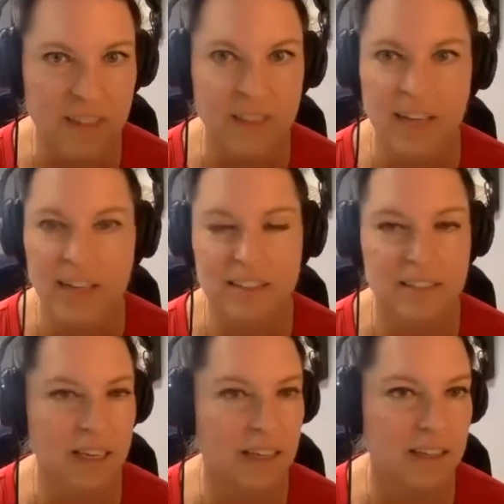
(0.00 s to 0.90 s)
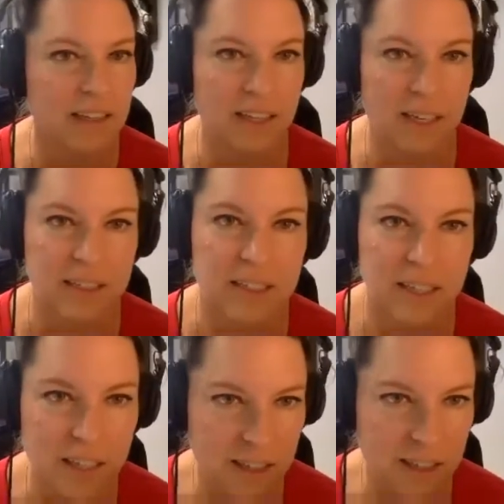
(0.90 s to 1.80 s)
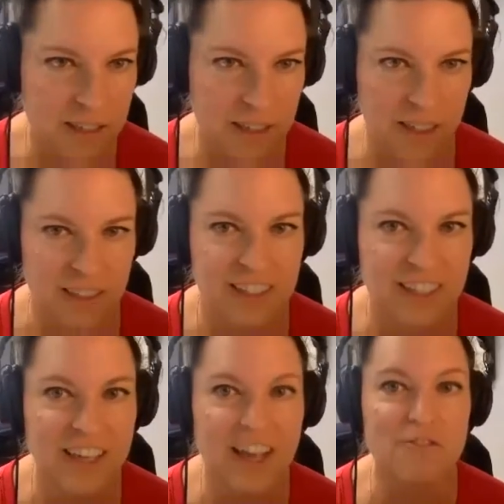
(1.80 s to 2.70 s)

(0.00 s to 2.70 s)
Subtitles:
And that is like the antithesis